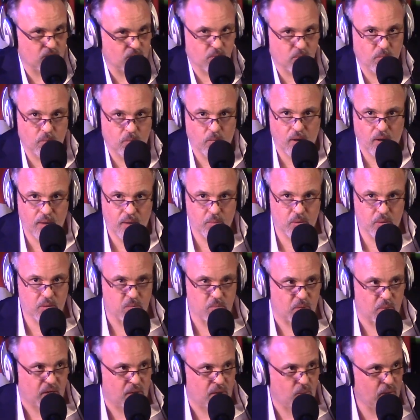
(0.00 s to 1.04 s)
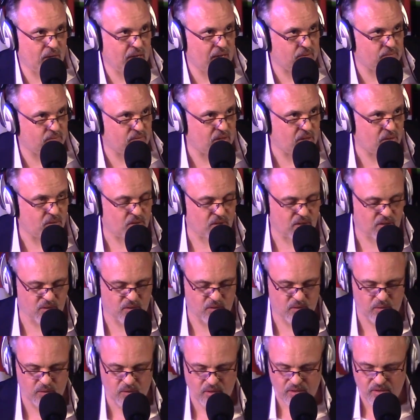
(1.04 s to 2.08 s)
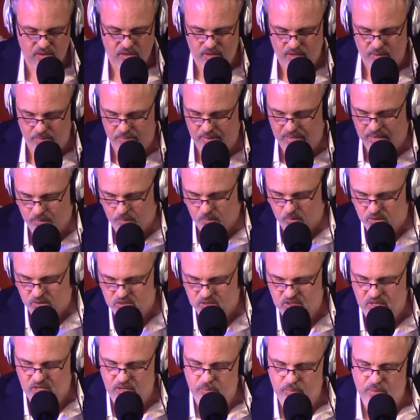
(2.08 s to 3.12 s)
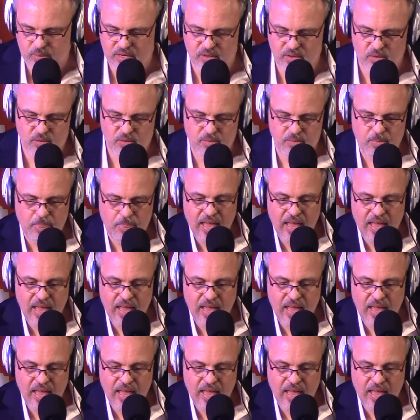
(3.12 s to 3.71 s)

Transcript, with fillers: Why would we? We have no clue about what's going on.